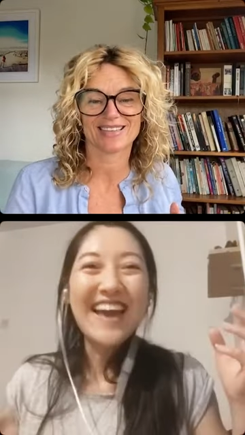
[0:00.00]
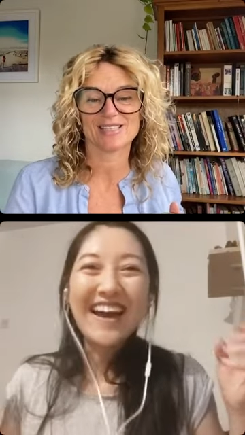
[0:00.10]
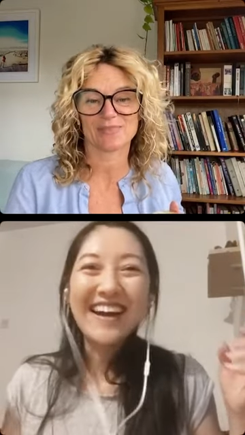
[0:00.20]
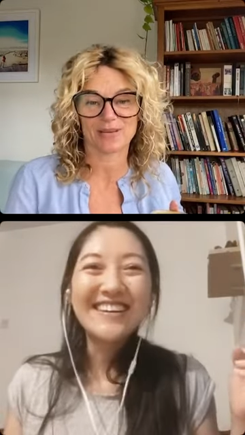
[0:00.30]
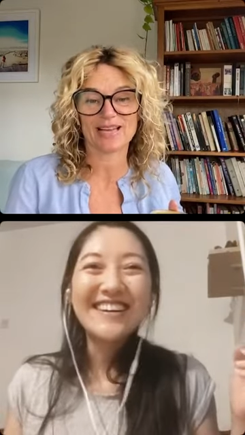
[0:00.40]
Speaker 1: It's
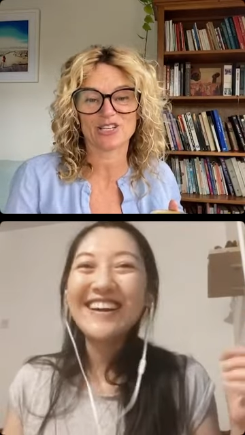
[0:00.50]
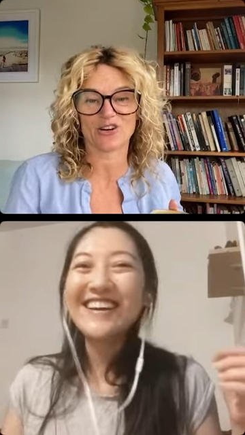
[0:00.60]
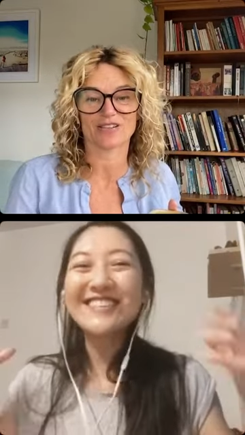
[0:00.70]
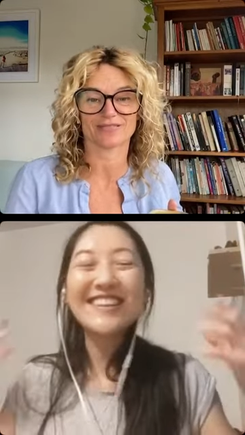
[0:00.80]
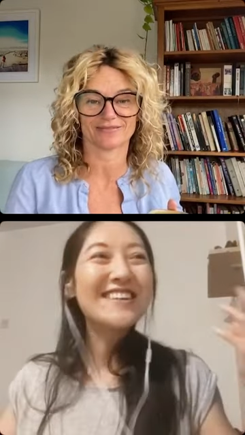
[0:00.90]
yeah.
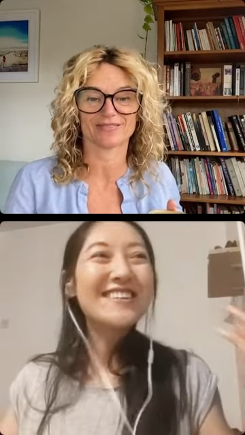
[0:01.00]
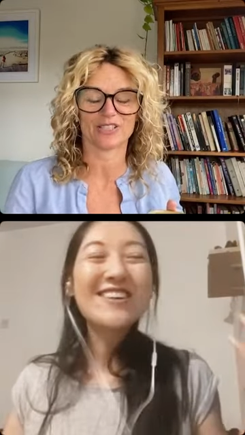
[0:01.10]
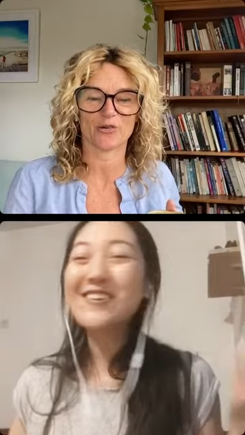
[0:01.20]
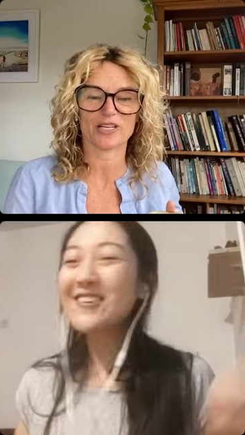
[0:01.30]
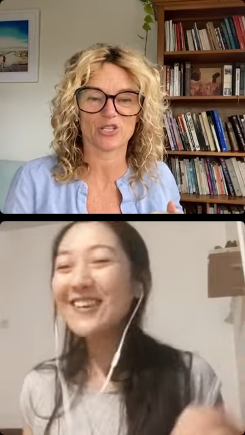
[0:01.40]
Pleasure. It's
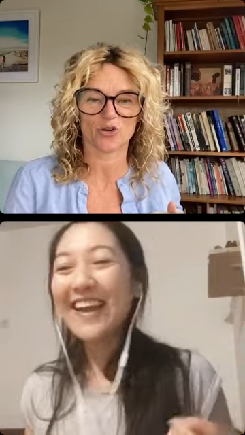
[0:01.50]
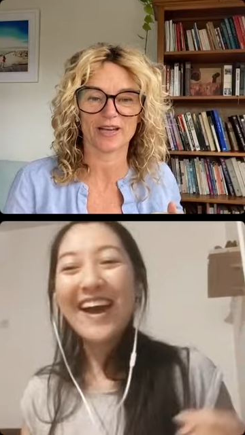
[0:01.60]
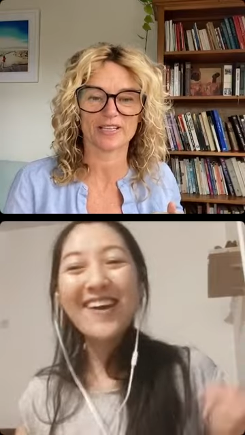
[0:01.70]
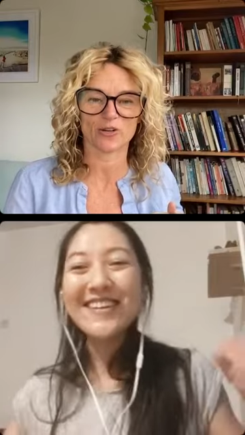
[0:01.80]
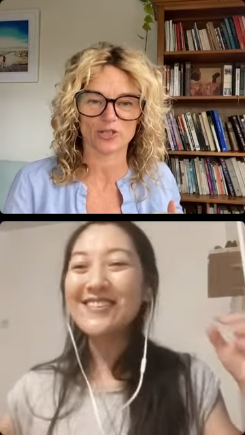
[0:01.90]
like you're in a
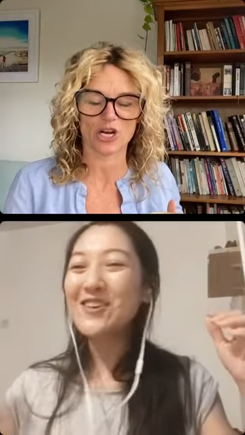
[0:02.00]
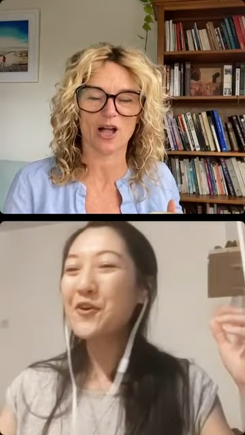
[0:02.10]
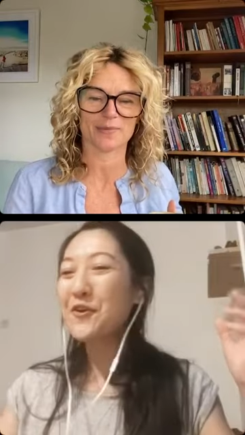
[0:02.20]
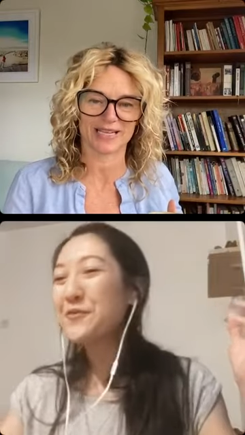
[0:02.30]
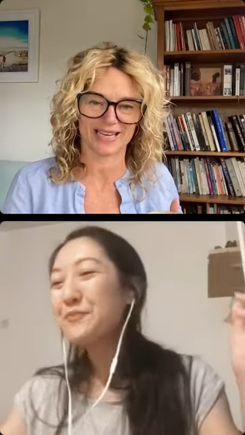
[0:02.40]
cloud and
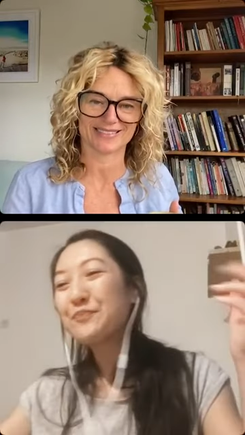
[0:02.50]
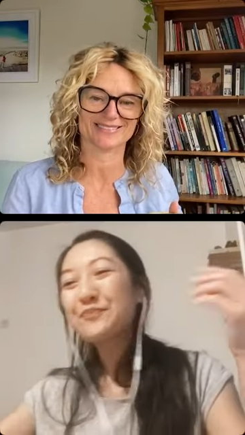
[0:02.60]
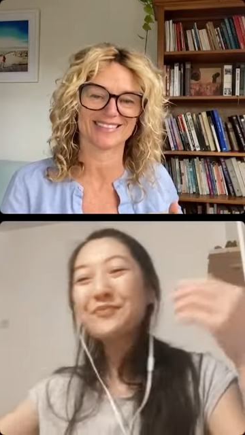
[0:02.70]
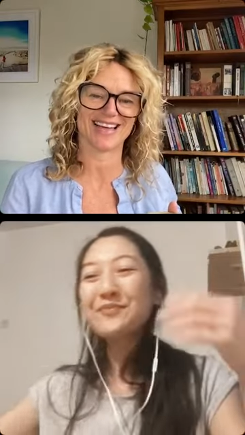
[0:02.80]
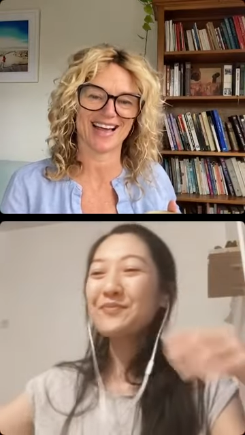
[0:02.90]
you're
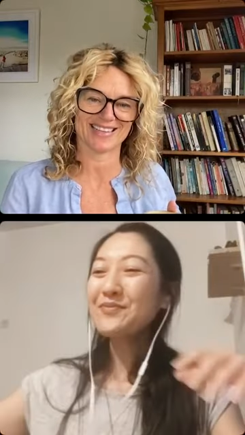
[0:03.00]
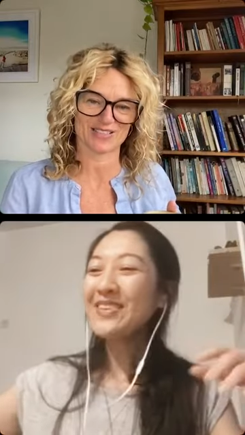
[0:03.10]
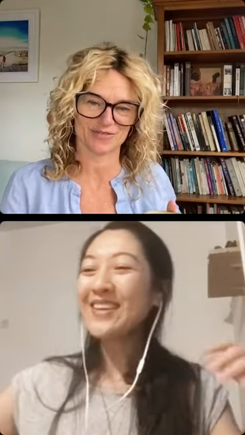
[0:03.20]
yeah.